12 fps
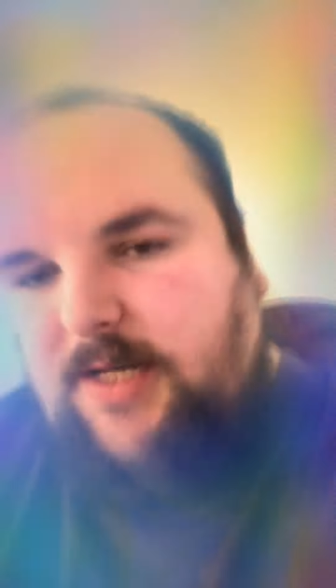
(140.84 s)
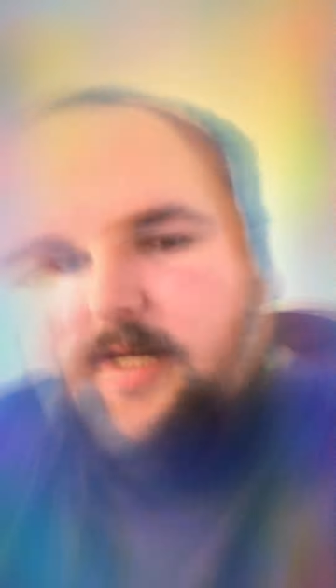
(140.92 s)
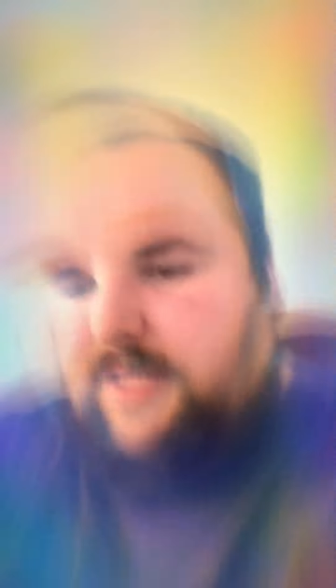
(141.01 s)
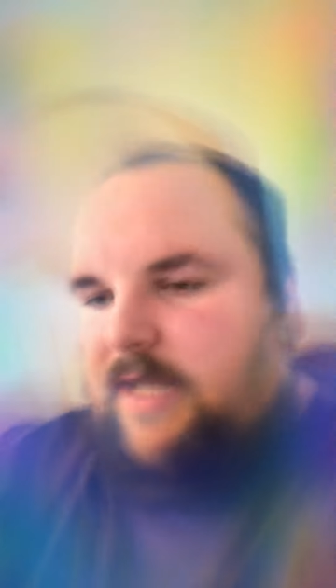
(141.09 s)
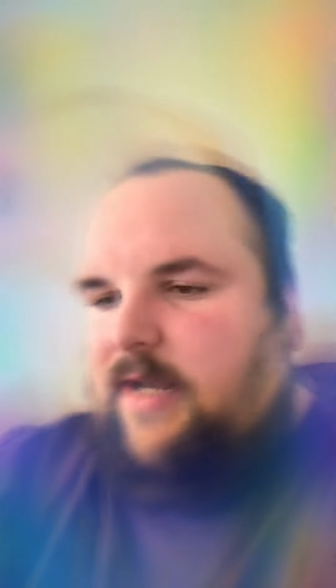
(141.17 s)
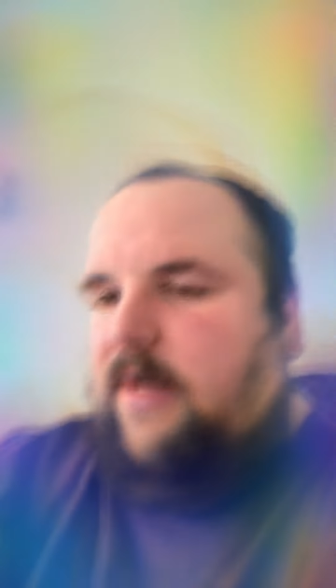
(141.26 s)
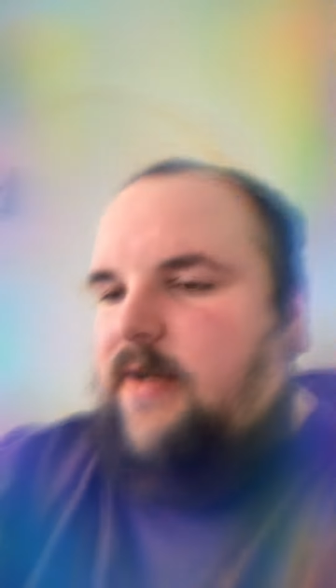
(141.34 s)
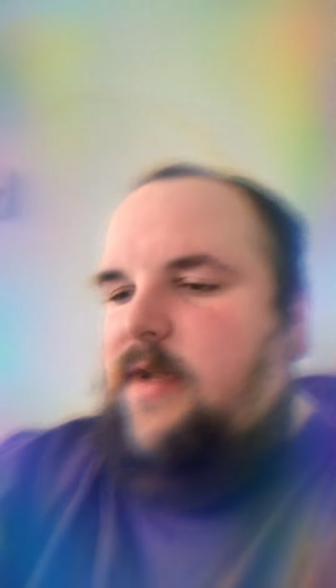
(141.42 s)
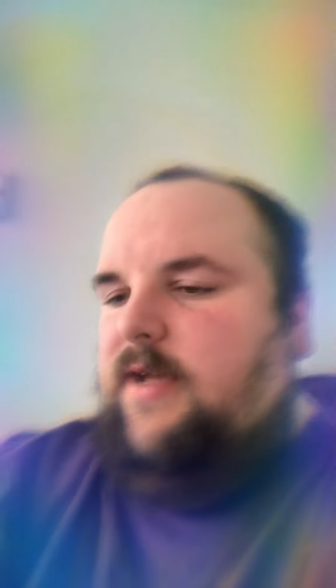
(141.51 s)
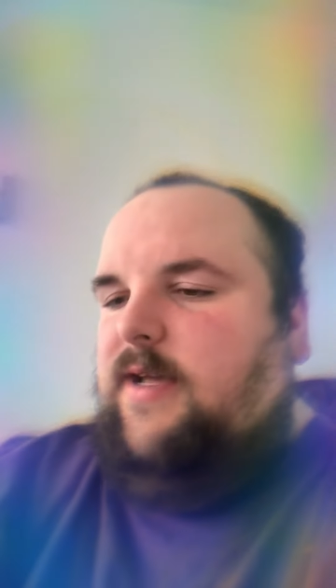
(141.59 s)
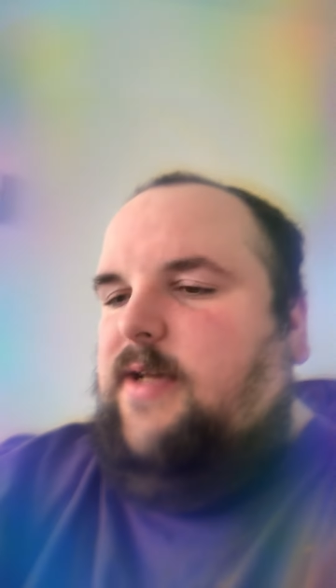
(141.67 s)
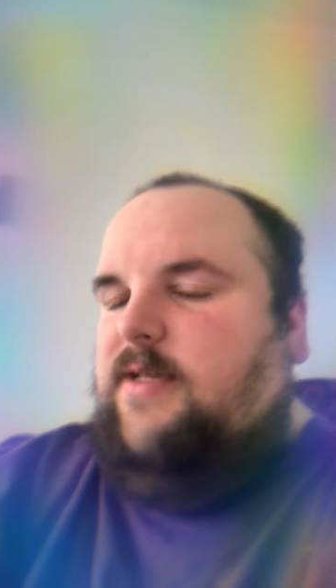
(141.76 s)
to get that
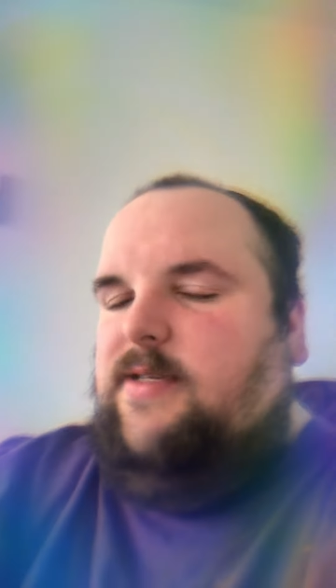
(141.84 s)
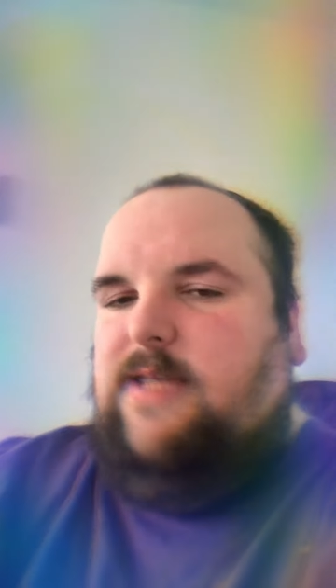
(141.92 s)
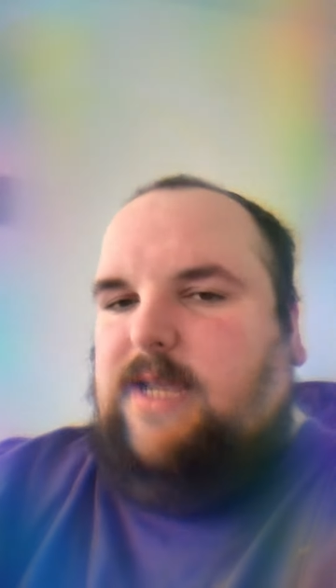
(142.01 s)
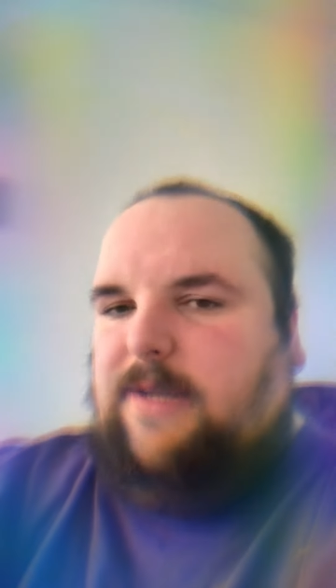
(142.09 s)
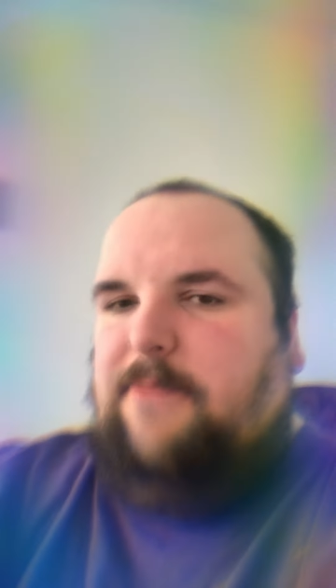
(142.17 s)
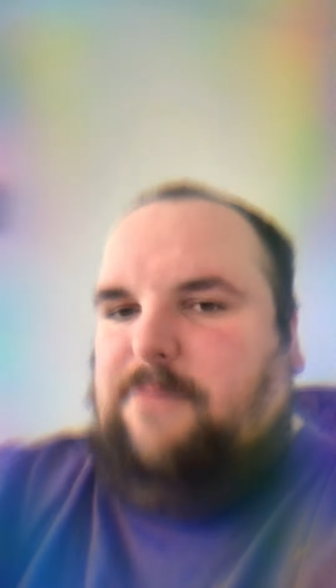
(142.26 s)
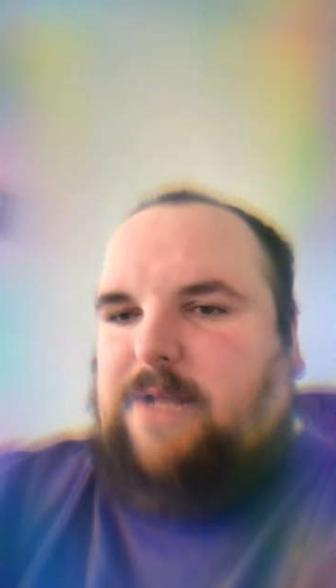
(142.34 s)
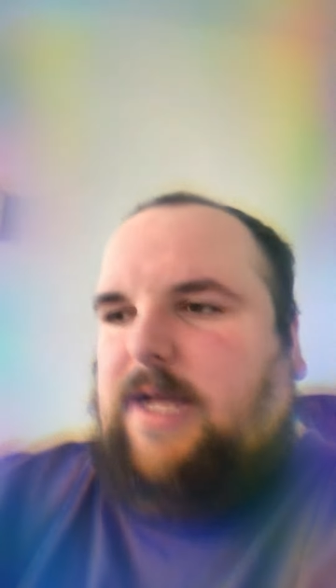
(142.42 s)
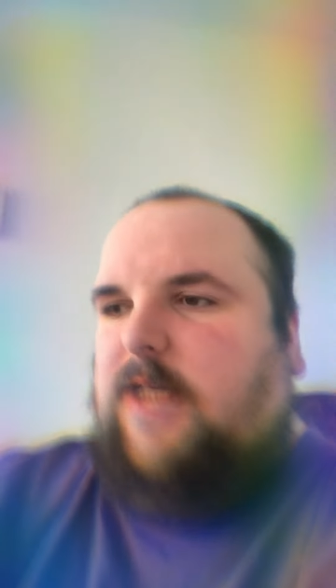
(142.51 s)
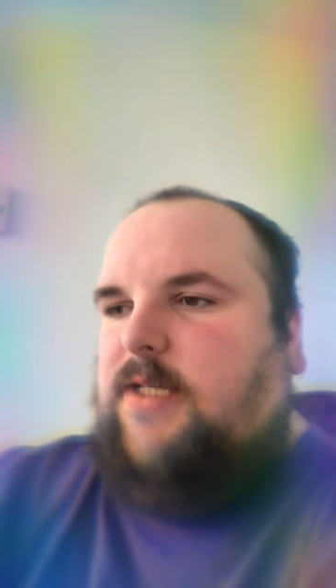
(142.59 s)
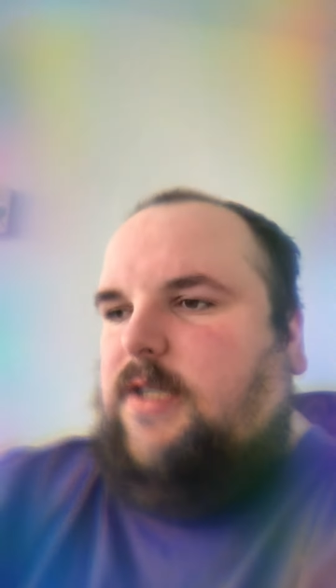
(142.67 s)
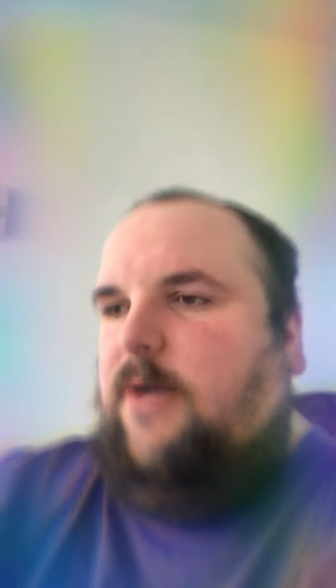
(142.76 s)
second
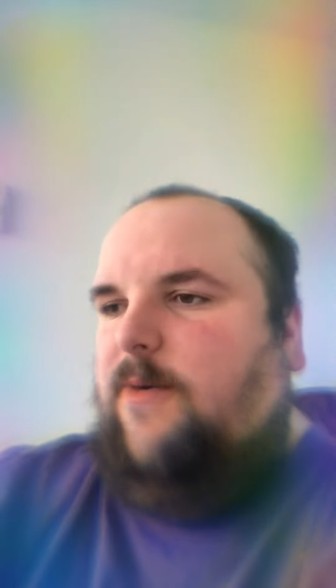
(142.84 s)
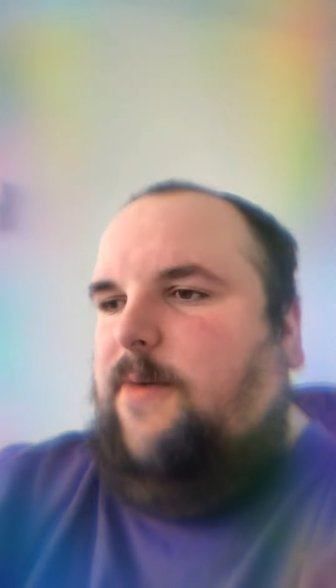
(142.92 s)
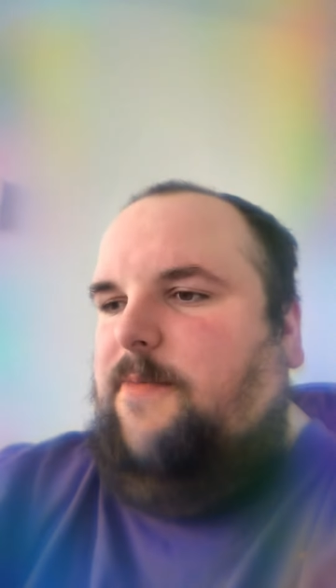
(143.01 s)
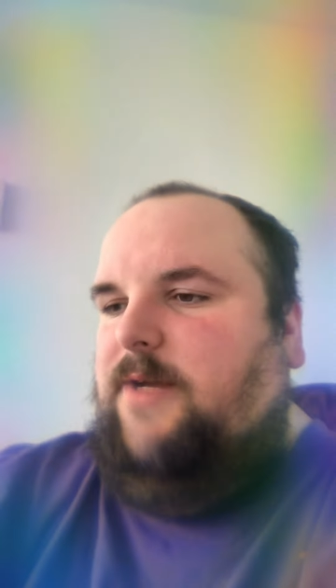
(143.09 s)
blast going